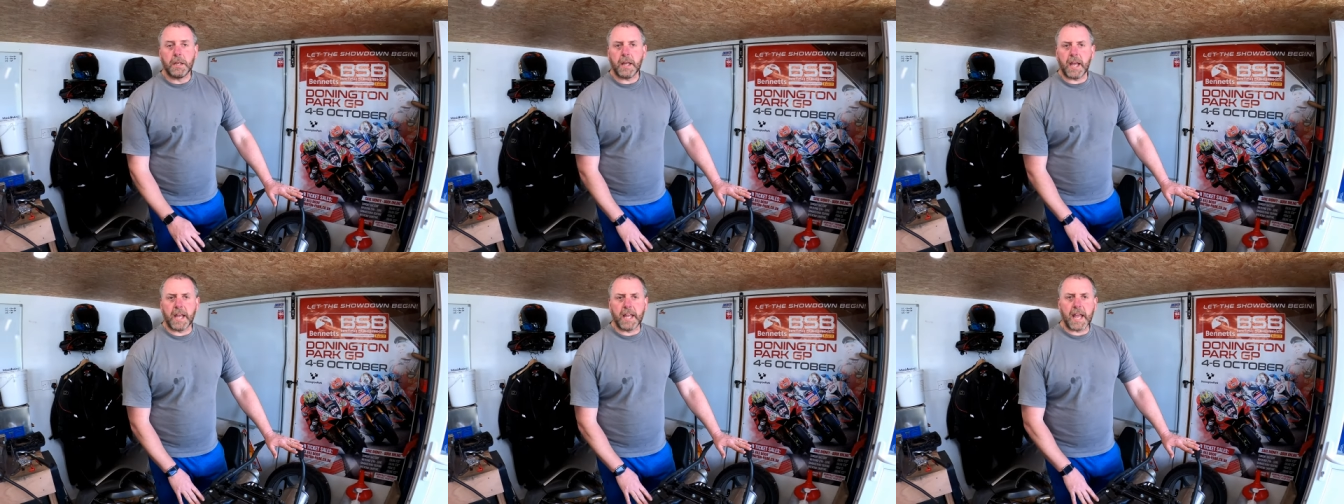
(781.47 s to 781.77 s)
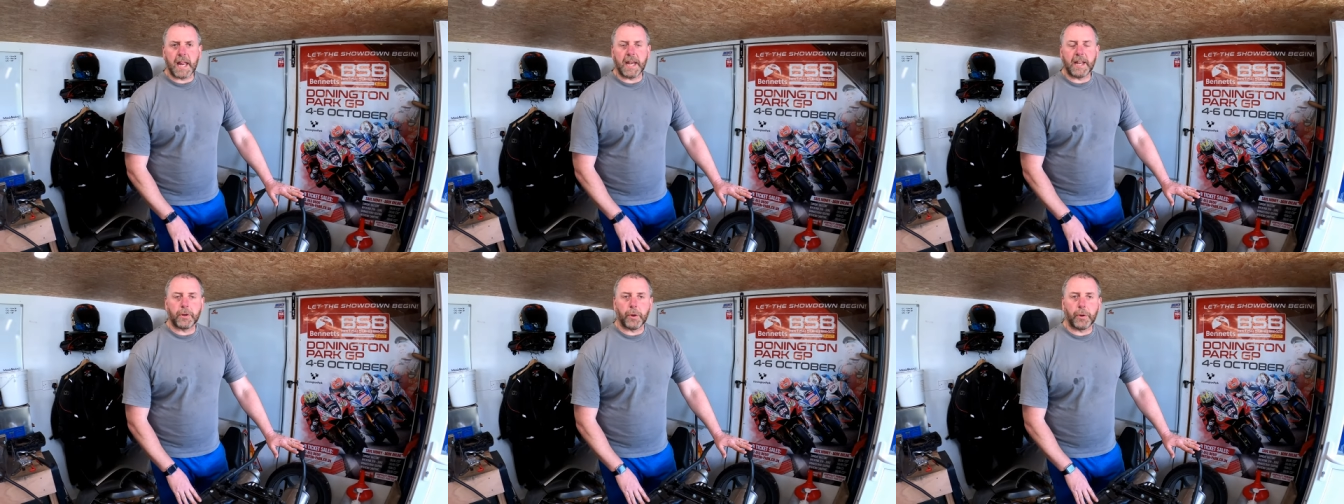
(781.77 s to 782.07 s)
a
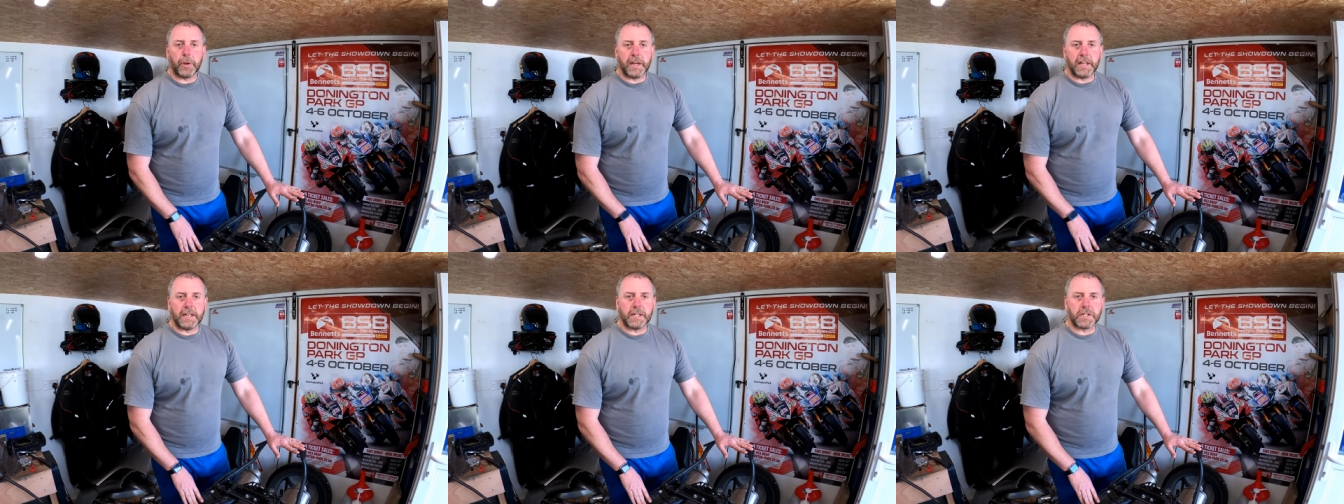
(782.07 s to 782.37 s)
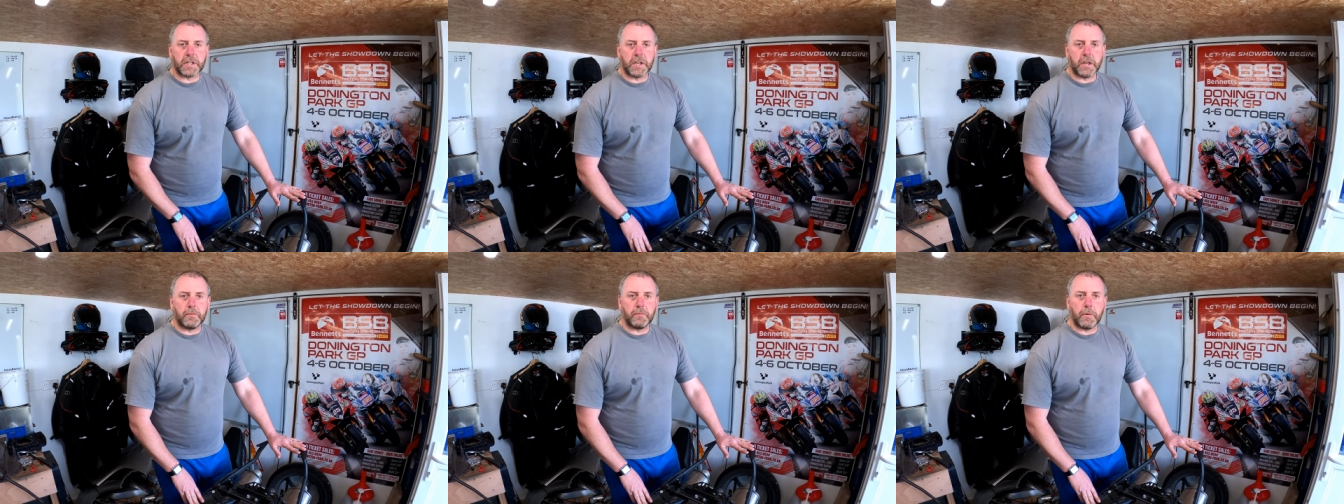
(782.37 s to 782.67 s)
helicoil
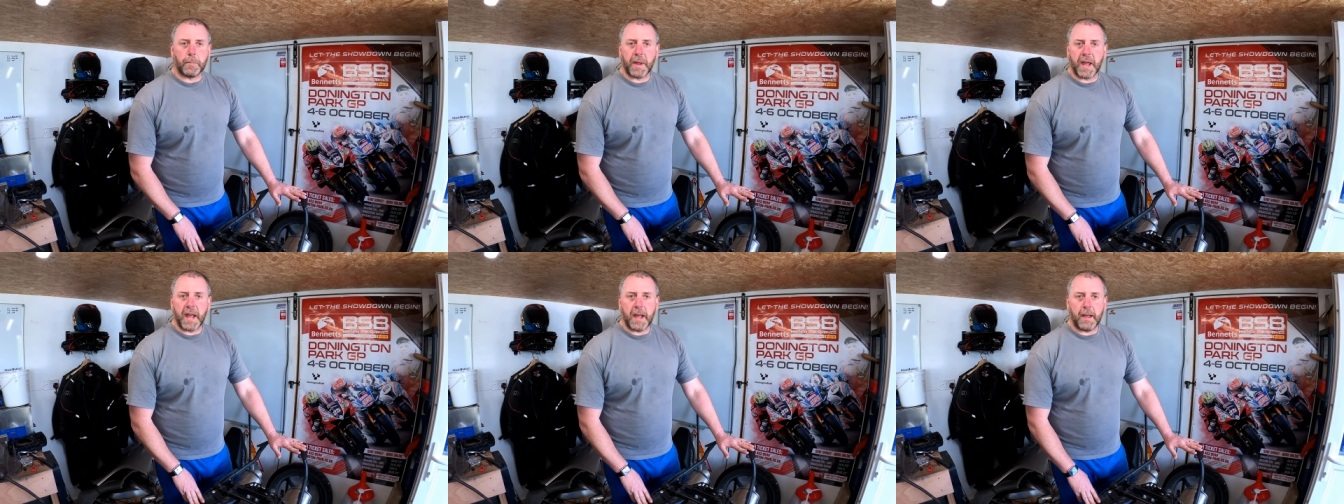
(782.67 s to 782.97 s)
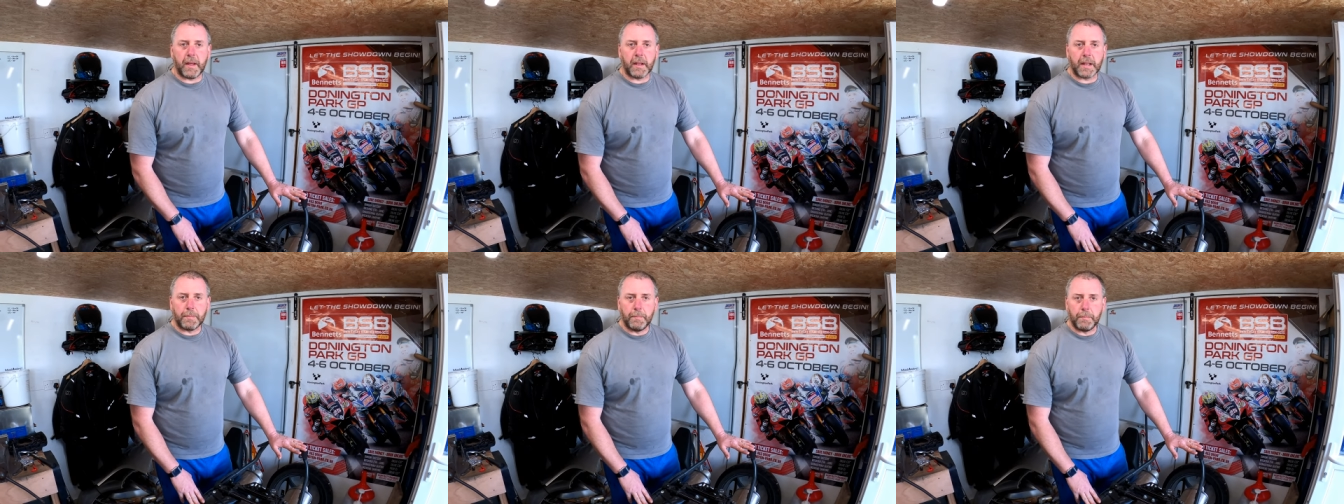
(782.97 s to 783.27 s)
insert
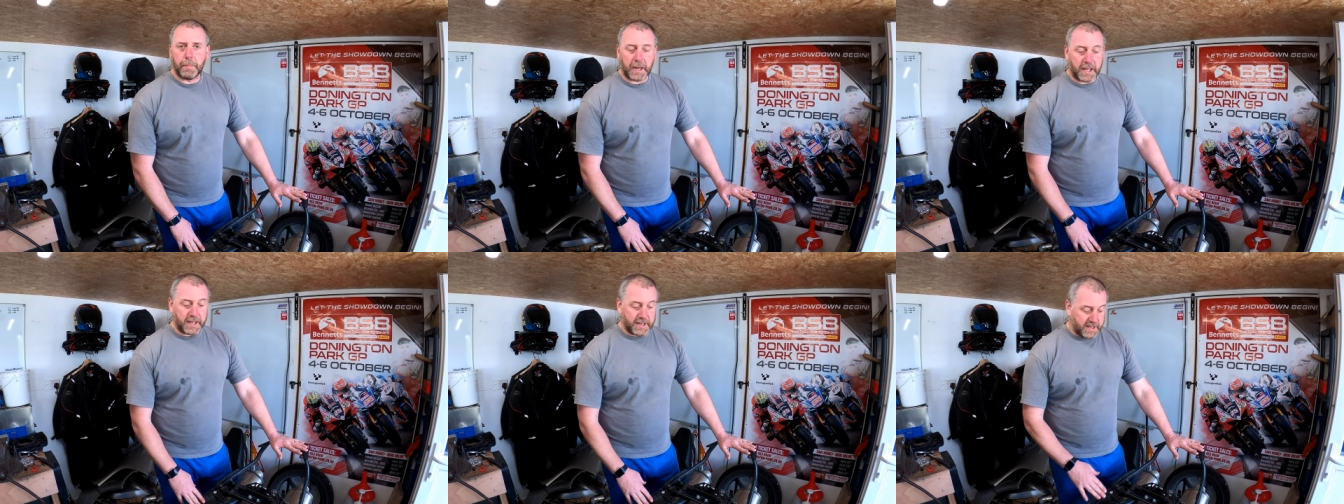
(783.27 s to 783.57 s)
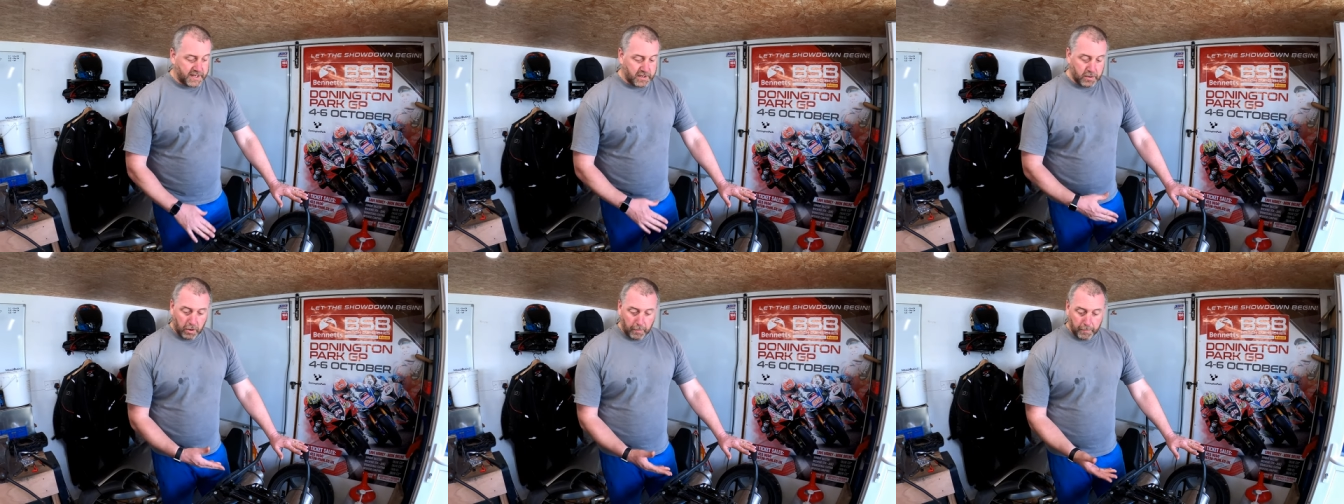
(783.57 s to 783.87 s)
repair
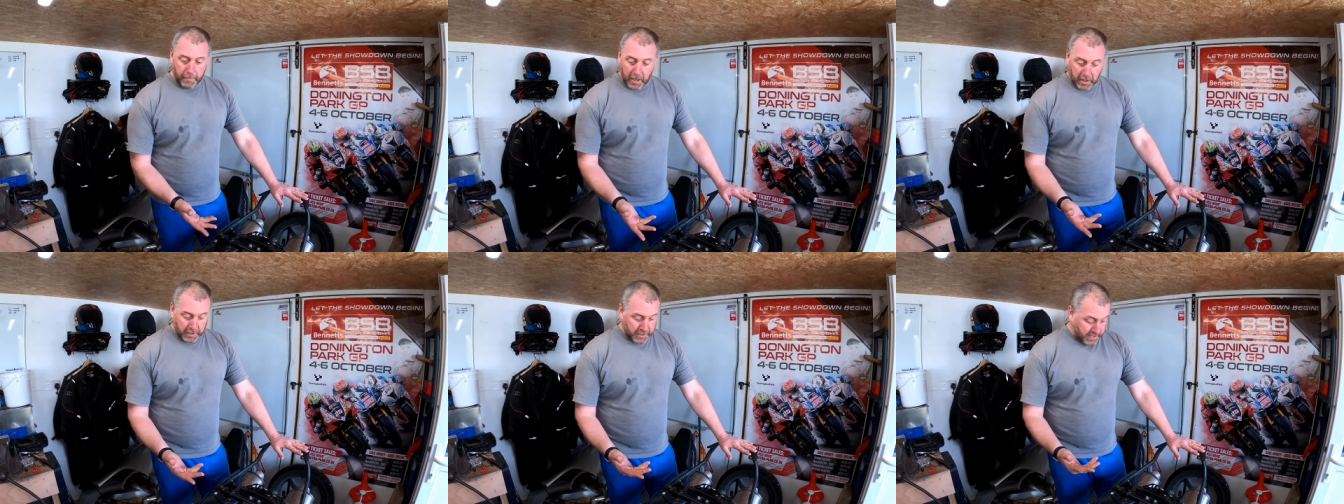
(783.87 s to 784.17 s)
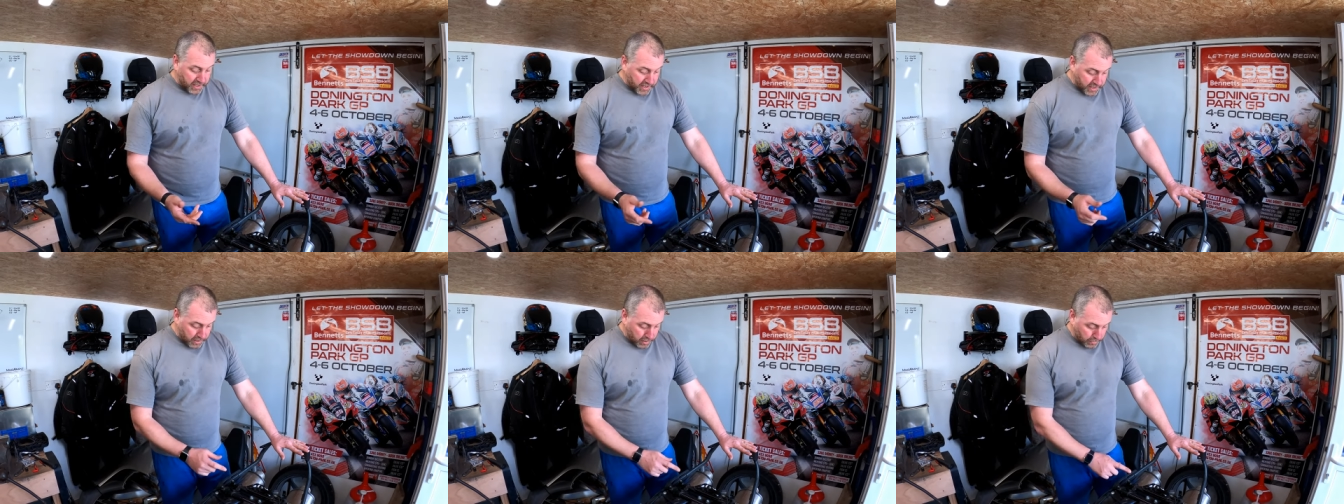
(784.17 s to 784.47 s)
completed on
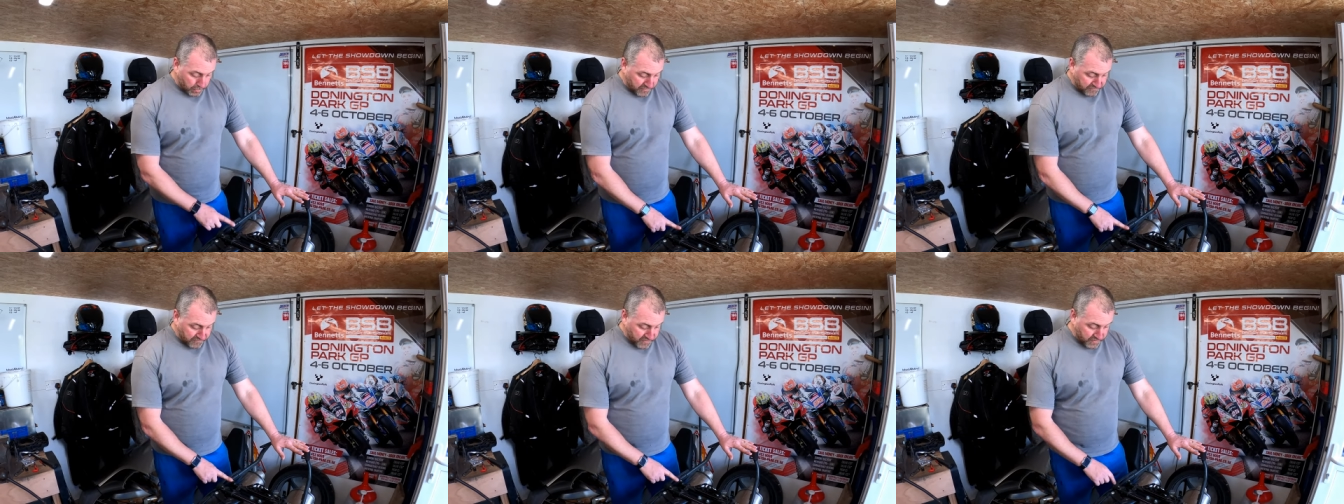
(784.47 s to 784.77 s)
my uh, on my